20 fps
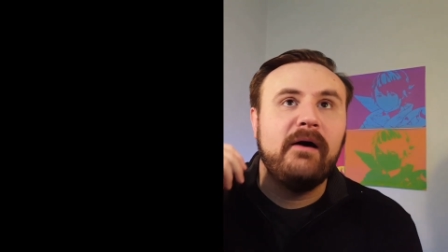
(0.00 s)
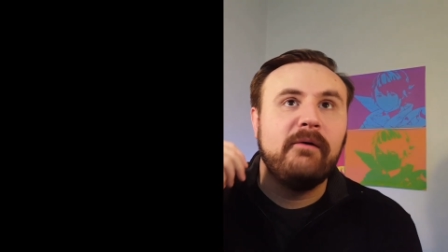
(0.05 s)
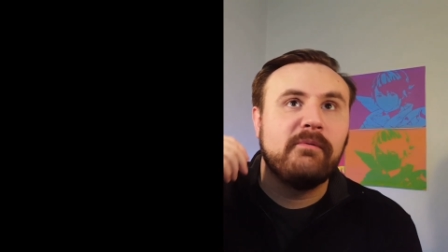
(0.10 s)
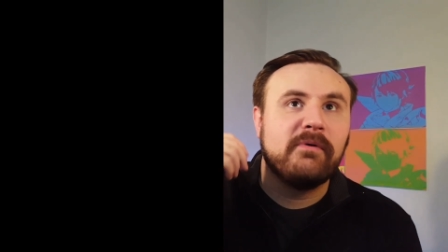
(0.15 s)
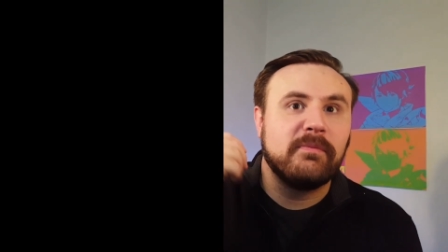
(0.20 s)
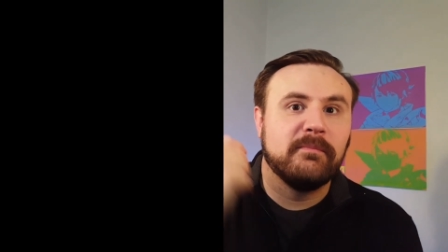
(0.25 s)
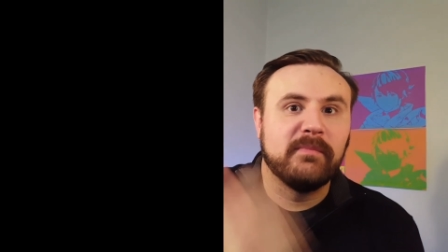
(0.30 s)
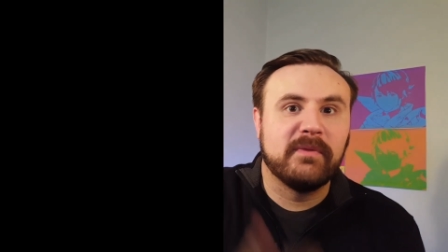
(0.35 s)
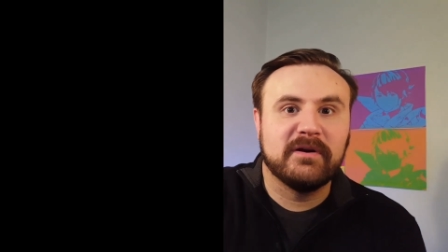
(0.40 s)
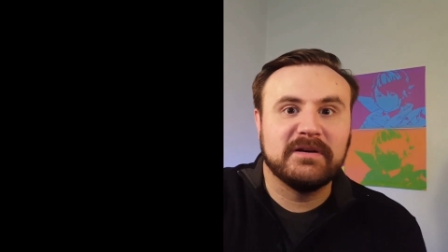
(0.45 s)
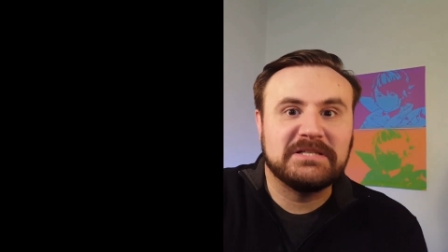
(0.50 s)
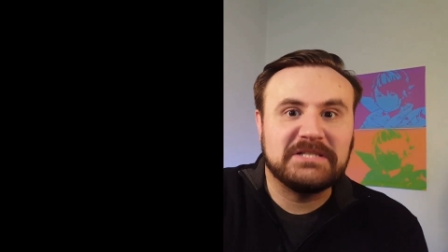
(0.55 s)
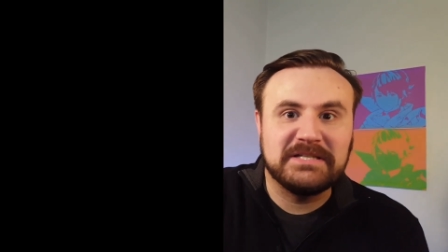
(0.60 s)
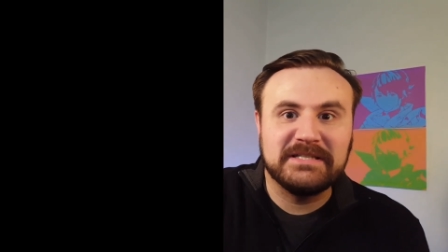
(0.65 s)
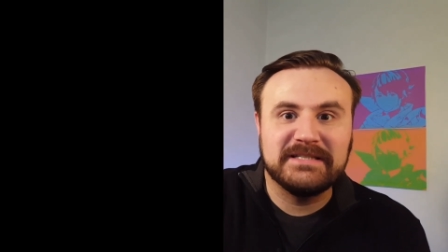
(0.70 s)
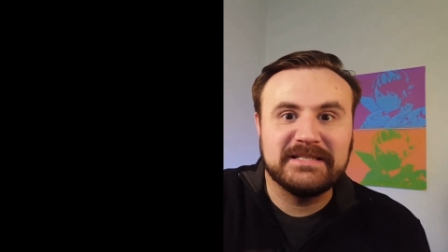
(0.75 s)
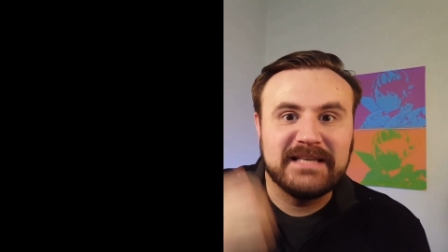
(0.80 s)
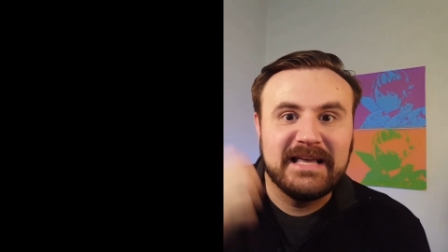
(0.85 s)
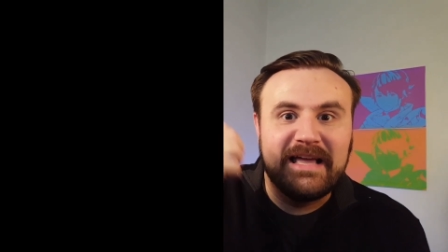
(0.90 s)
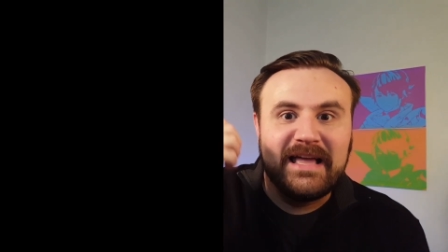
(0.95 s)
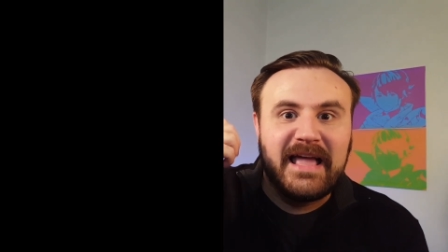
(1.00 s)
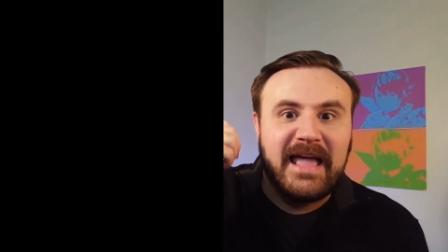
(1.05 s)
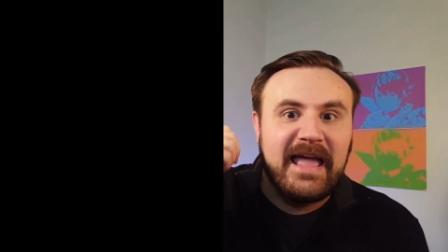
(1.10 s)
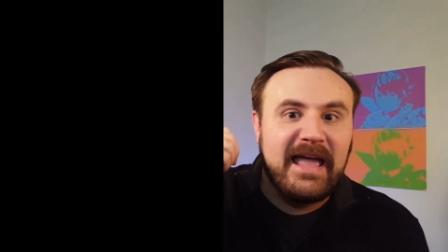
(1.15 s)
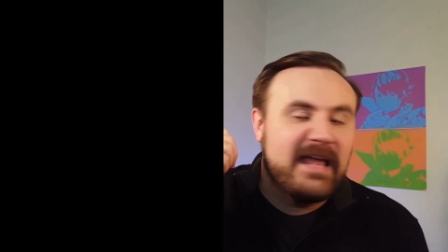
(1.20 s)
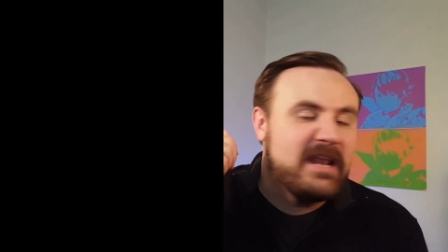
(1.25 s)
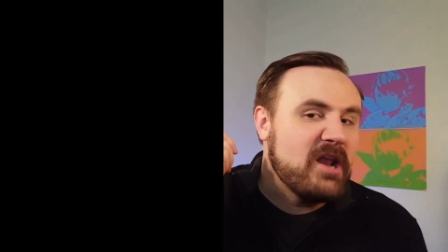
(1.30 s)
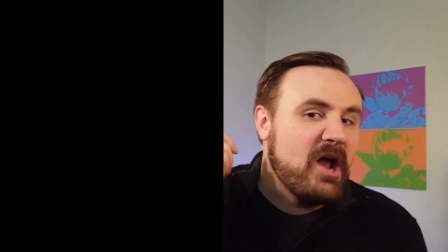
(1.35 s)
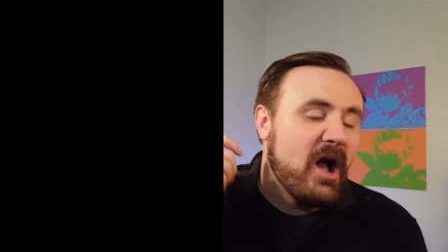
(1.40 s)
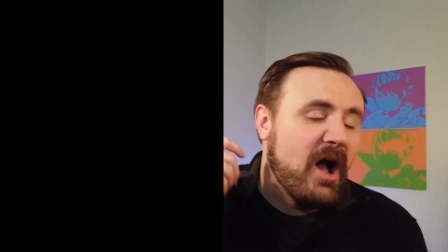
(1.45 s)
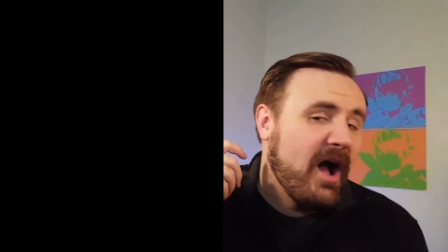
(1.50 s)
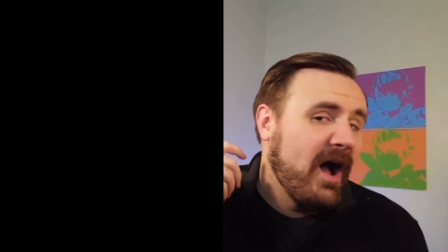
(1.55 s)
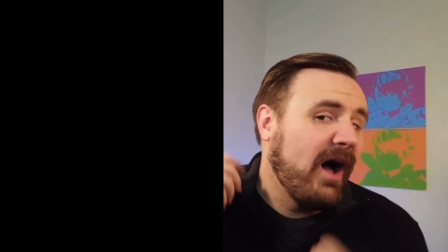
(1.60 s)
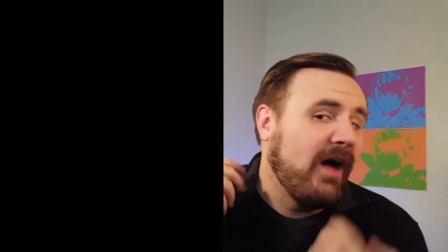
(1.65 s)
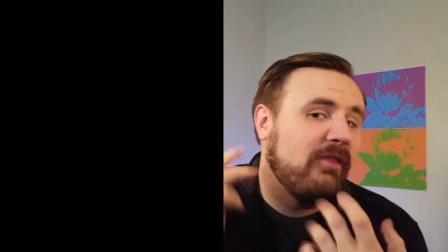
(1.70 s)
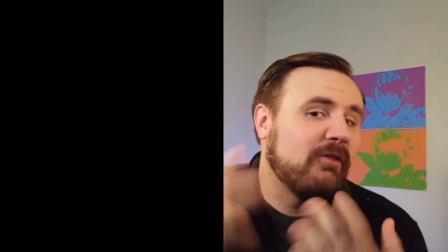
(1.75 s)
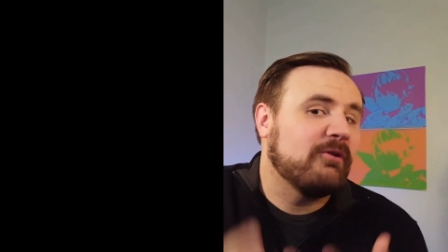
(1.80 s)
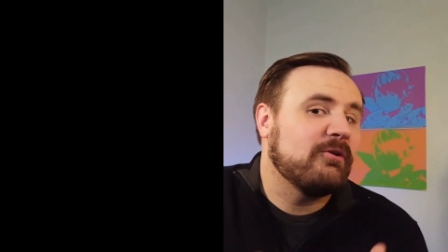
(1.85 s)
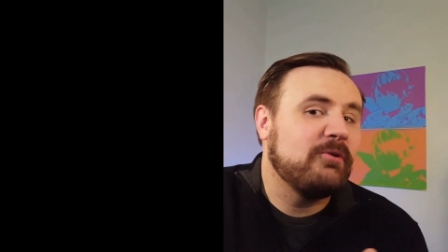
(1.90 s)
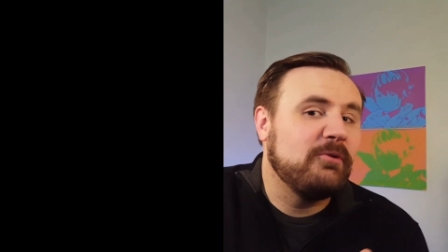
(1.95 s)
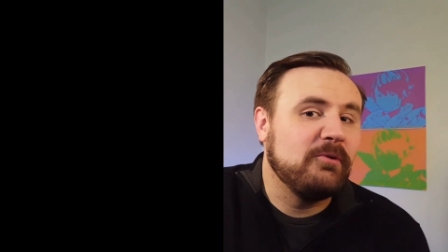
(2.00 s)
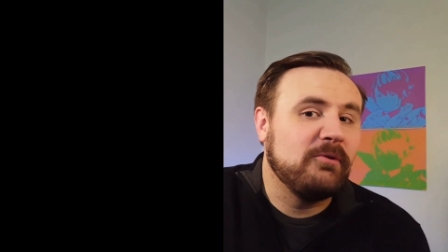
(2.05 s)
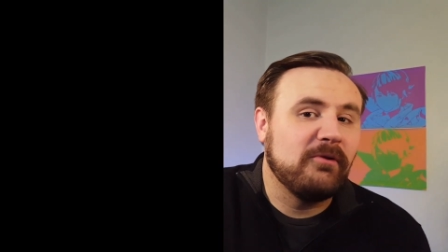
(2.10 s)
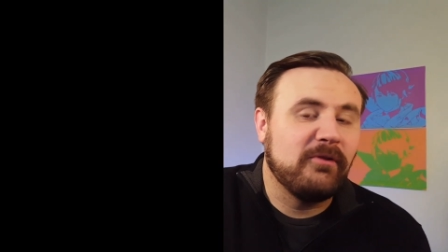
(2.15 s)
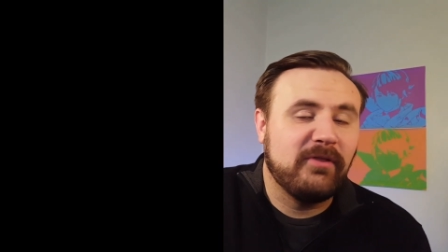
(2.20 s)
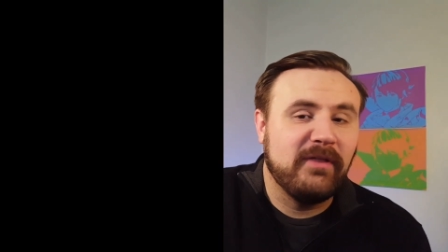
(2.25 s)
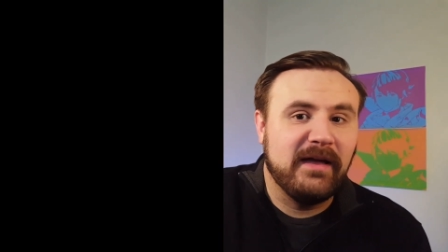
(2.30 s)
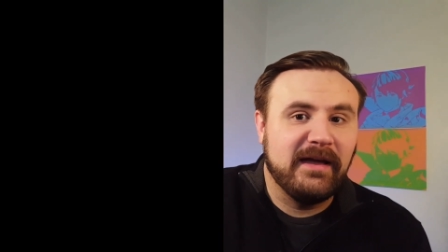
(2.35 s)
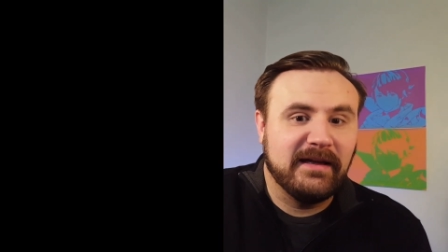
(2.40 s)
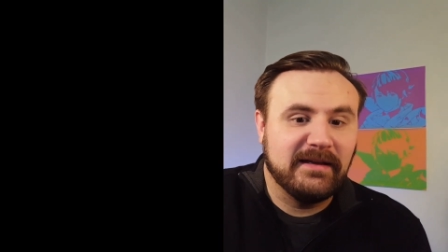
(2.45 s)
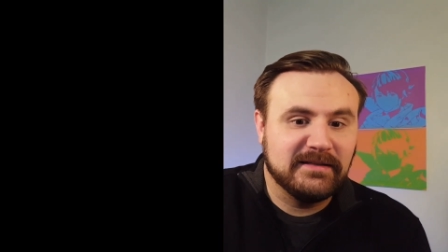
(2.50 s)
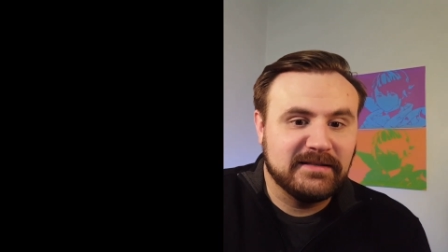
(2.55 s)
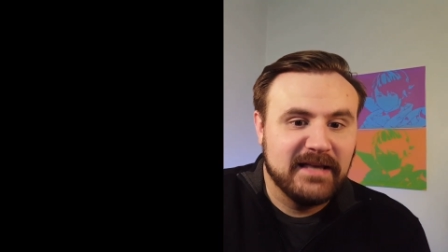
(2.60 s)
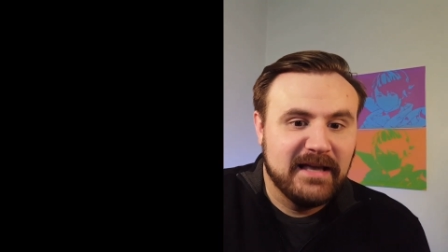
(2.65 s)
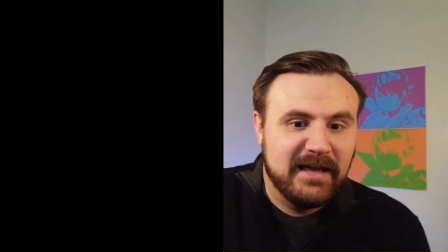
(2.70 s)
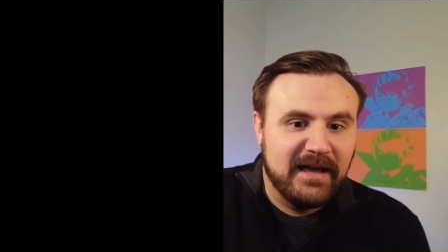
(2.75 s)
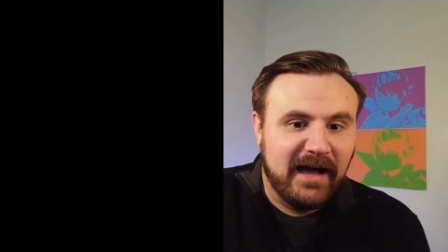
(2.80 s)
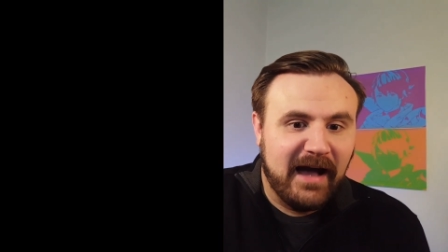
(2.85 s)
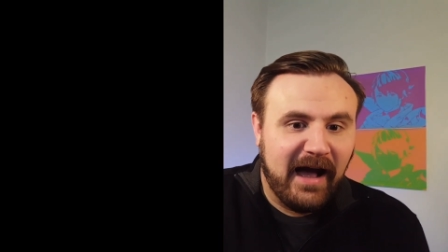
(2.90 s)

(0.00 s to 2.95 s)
with merges and other cool things.